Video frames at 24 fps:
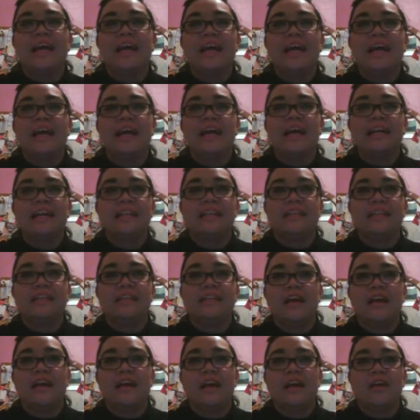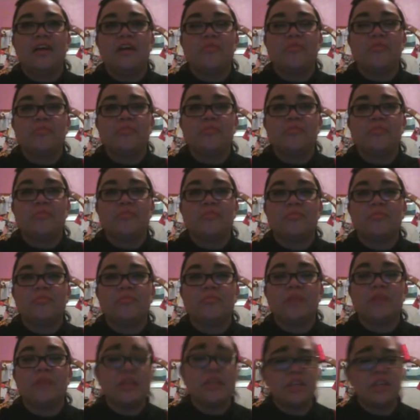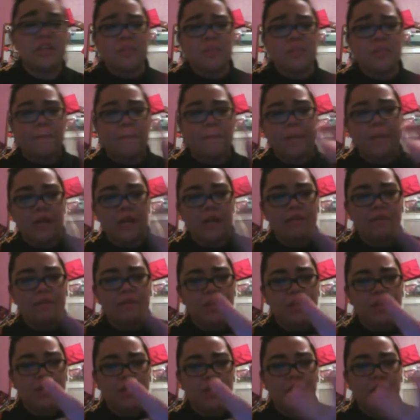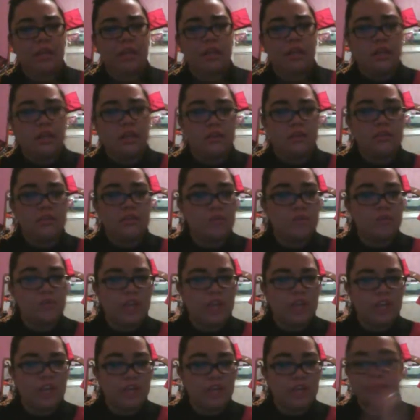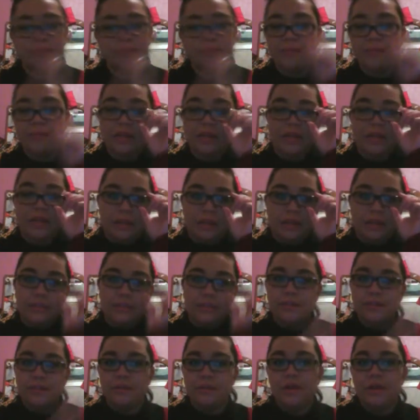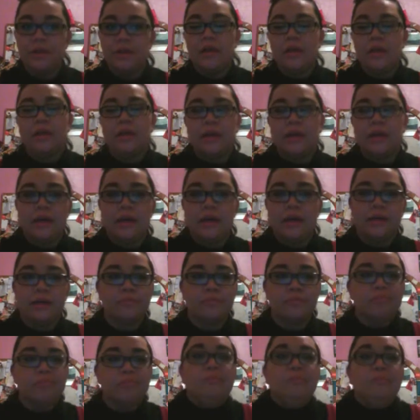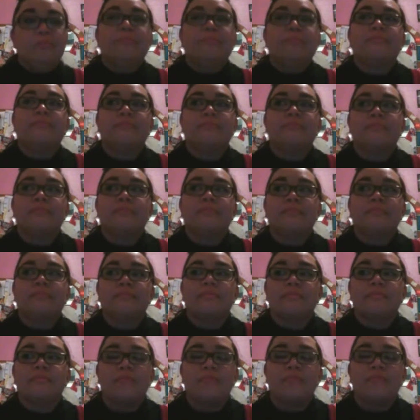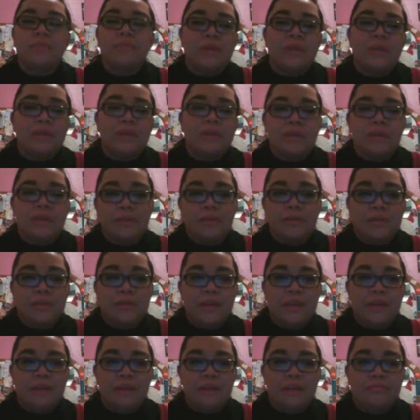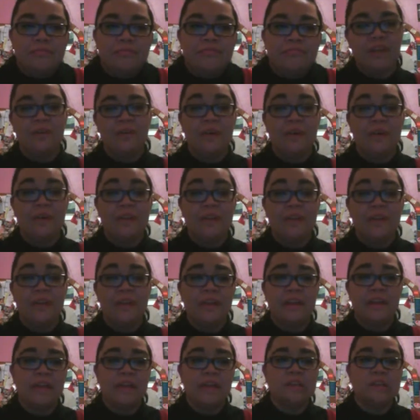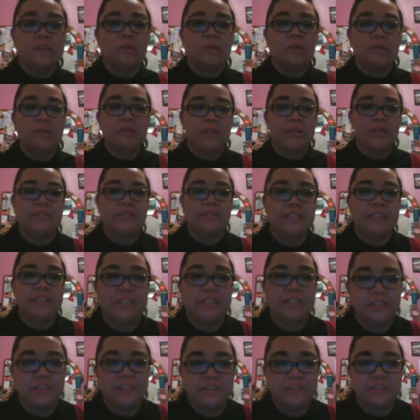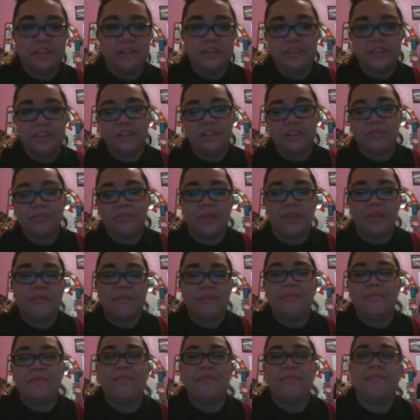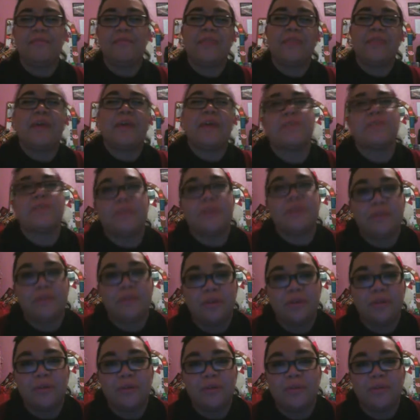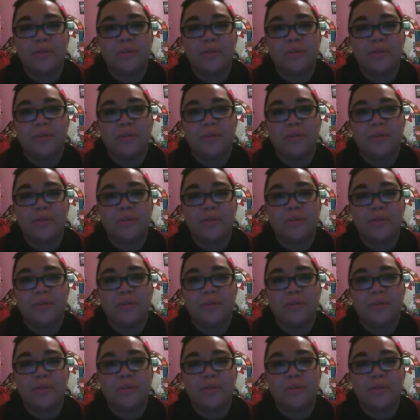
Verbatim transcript: And um, it's just perfect. It's really good. So, yeah. Just wanted to talk about that. Oh, and then I totally have a teacher crush on my thousand-year-old